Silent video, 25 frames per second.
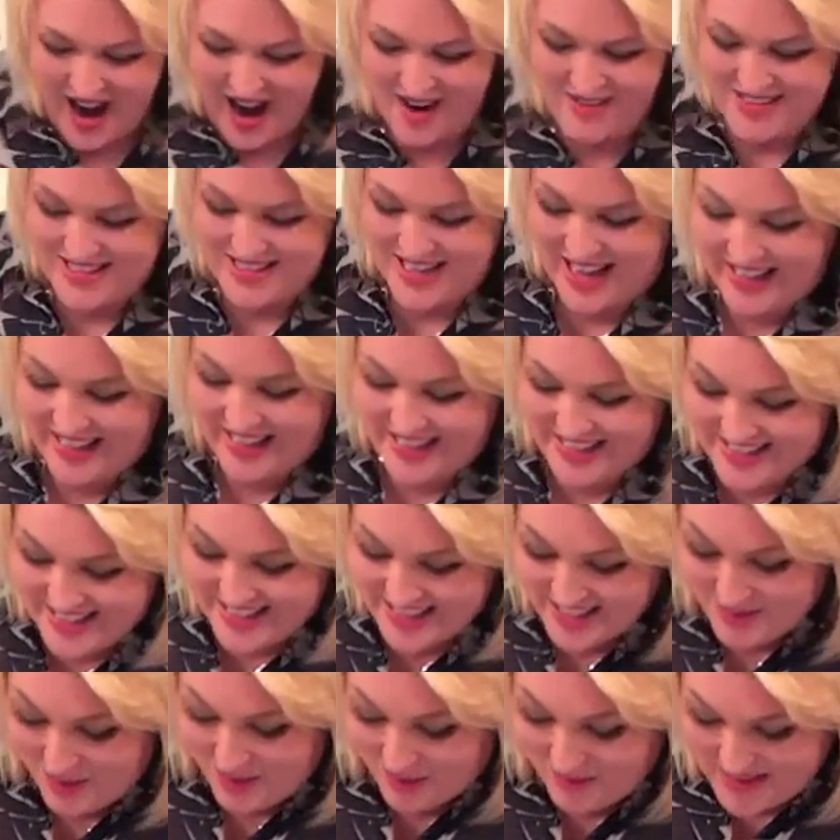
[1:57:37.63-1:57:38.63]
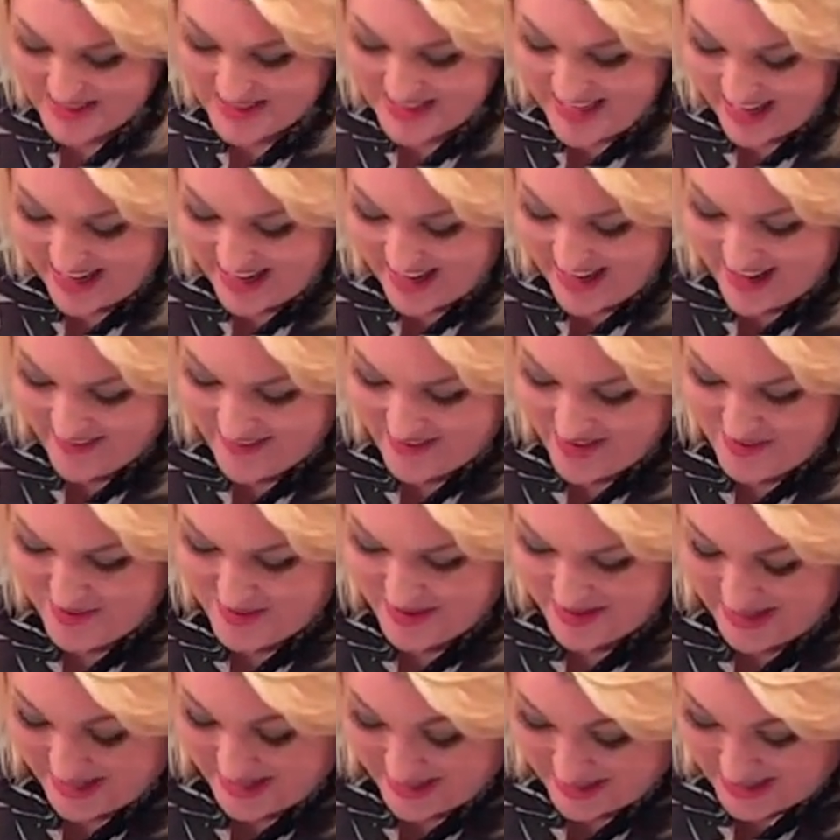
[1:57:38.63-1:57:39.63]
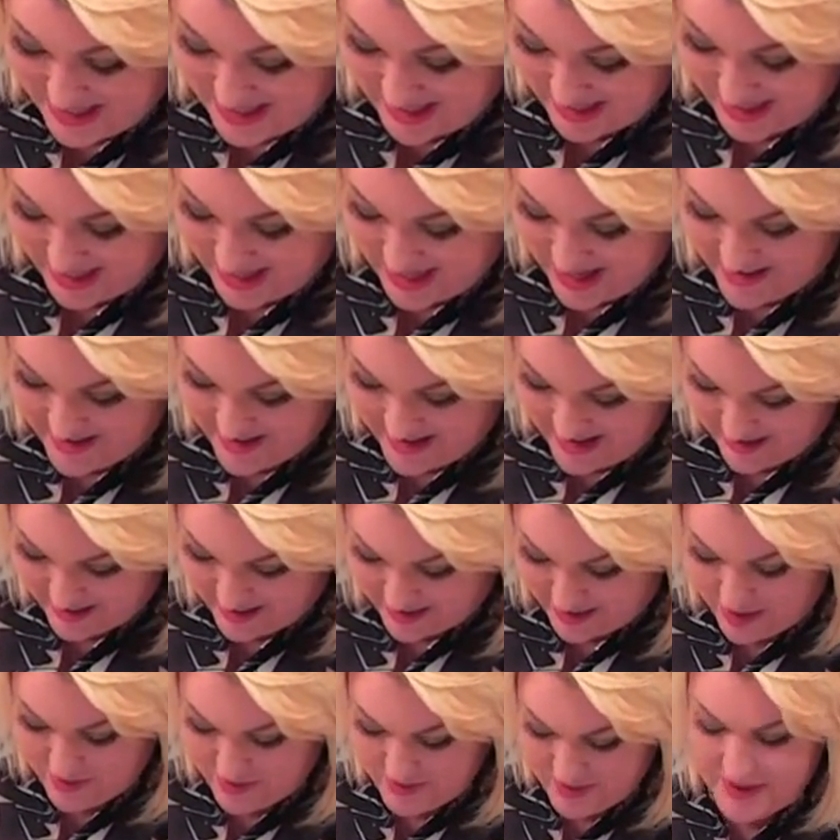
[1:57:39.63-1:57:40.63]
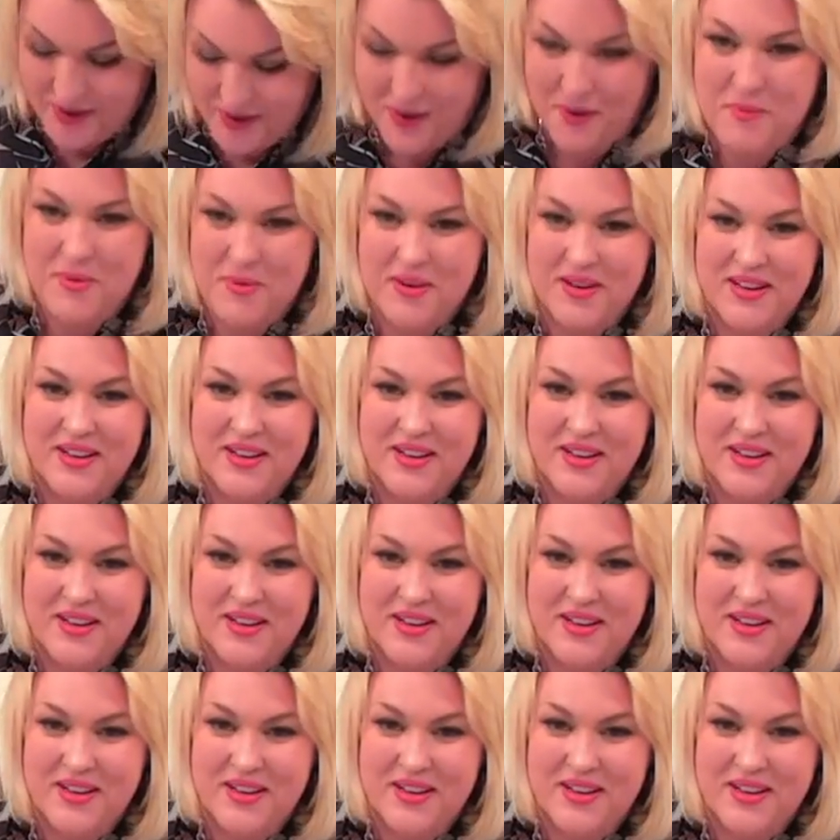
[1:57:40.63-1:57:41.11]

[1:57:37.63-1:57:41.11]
I was like, is this what we're telling everybody? It's your thirtieth coming up.